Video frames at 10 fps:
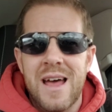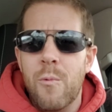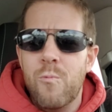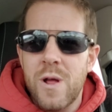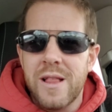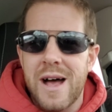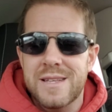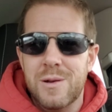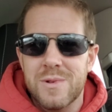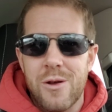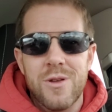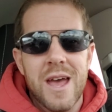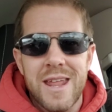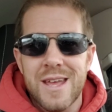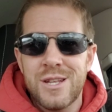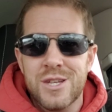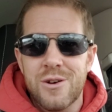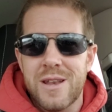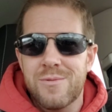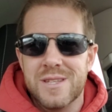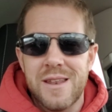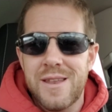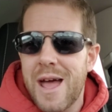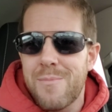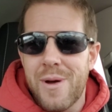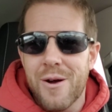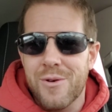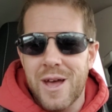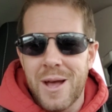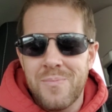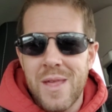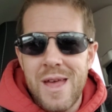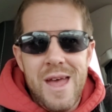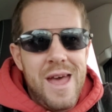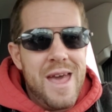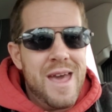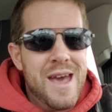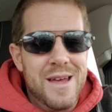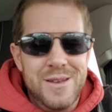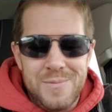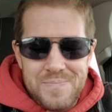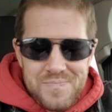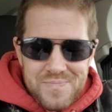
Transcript: realizing what they're getting into, and it was a nightmare, okay? And